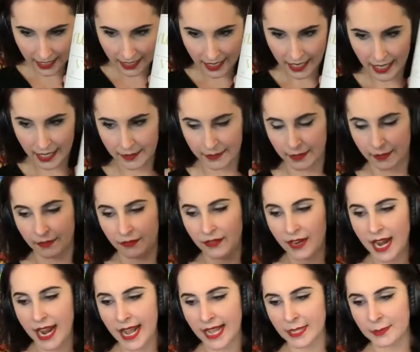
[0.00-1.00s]
It's from
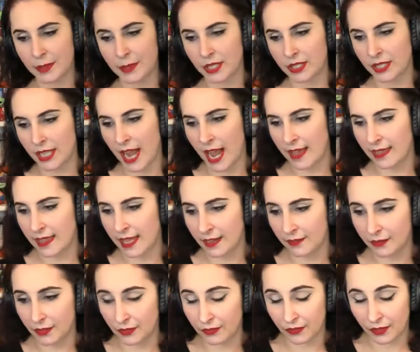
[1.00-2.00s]
France. Personally, I think
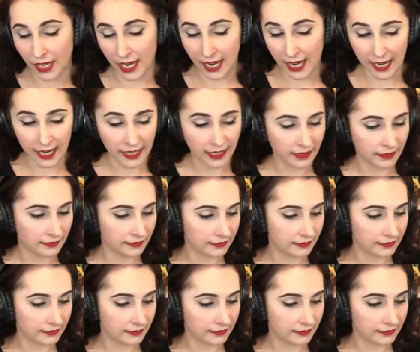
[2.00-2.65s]
Beauvray